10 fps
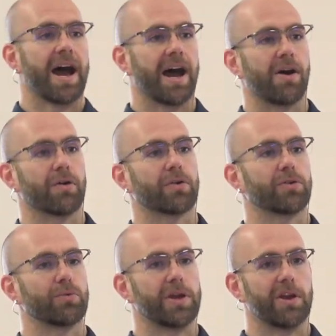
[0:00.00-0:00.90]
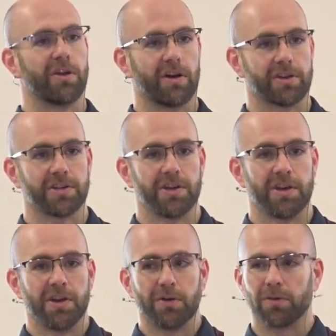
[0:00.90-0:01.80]
how could we not,
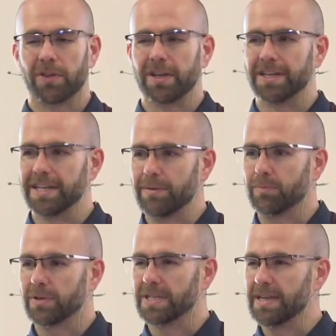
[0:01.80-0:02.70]
with a deep,